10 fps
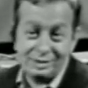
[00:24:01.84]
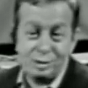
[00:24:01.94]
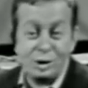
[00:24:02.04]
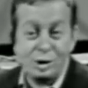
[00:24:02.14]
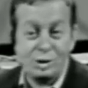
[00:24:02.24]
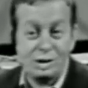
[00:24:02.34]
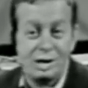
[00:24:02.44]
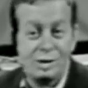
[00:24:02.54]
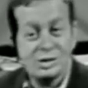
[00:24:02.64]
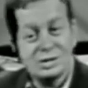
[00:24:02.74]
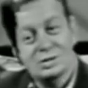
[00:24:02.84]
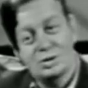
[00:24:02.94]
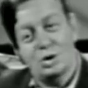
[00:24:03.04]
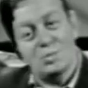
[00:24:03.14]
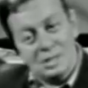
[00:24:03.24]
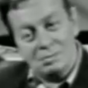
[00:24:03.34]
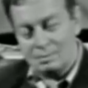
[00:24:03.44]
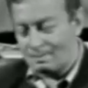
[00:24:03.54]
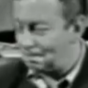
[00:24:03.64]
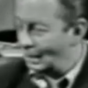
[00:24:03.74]
Antonio Carlos Jobim.
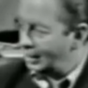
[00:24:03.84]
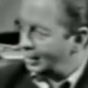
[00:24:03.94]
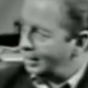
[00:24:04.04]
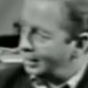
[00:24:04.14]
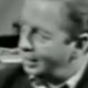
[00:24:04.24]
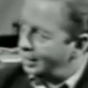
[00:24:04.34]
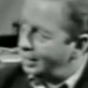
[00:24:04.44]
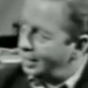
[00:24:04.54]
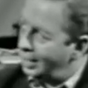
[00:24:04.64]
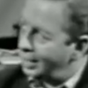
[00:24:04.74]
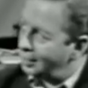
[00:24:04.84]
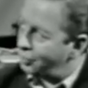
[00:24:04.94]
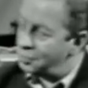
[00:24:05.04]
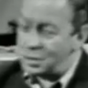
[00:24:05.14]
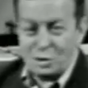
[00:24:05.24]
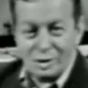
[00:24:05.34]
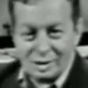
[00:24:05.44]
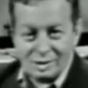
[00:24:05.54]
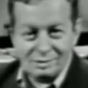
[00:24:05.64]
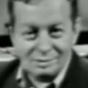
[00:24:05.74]
And we've been doing
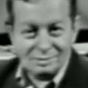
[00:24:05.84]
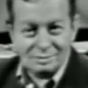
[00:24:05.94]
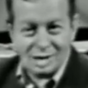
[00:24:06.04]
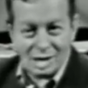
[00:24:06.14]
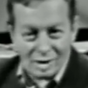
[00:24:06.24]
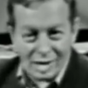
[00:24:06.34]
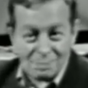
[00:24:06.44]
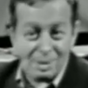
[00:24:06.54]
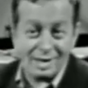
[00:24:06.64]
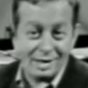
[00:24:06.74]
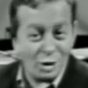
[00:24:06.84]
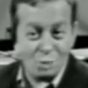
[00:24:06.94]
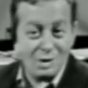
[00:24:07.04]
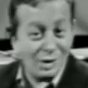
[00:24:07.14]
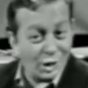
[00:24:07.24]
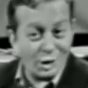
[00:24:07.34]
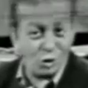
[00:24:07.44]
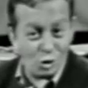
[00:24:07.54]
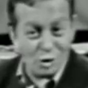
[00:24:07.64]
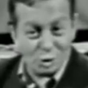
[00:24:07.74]
it in our act by, I don't mean the
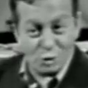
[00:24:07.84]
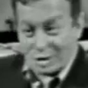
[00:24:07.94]
editorial